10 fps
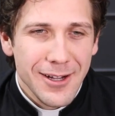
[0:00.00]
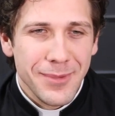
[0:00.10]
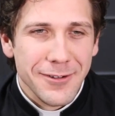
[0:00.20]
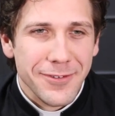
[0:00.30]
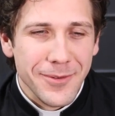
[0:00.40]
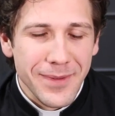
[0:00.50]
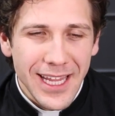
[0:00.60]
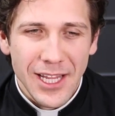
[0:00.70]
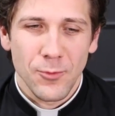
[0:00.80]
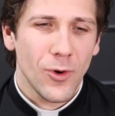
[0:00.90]
But for
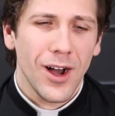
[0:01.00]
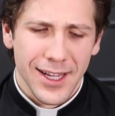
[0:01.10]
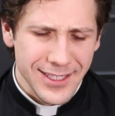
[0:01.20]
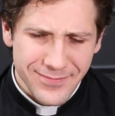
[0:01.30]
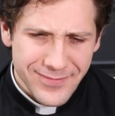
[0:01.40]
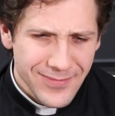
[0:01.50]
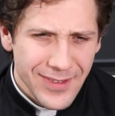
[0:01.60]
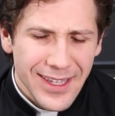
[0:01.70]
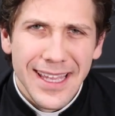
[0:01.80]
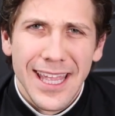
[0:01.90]
me, one,
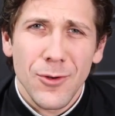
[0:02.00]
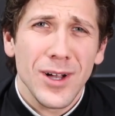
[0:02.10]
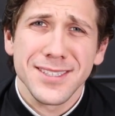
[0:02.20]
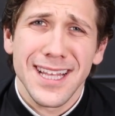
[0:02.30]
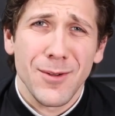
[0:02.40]
it wasn't